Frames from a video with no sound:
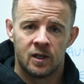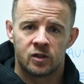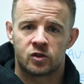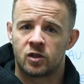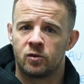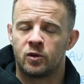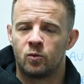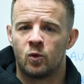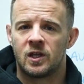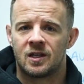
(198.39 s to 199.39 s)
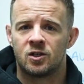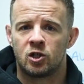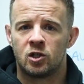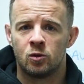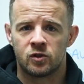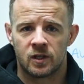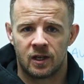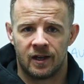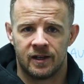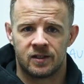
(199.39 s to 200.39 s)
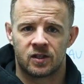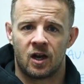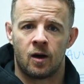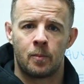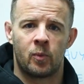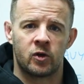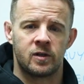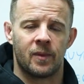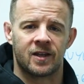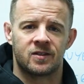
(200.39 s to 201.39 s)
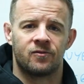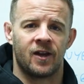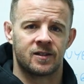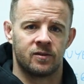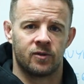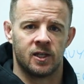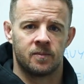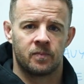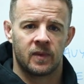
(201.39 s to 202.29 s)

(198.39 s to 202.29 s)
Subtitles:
so that we can utilize our body mass effectively.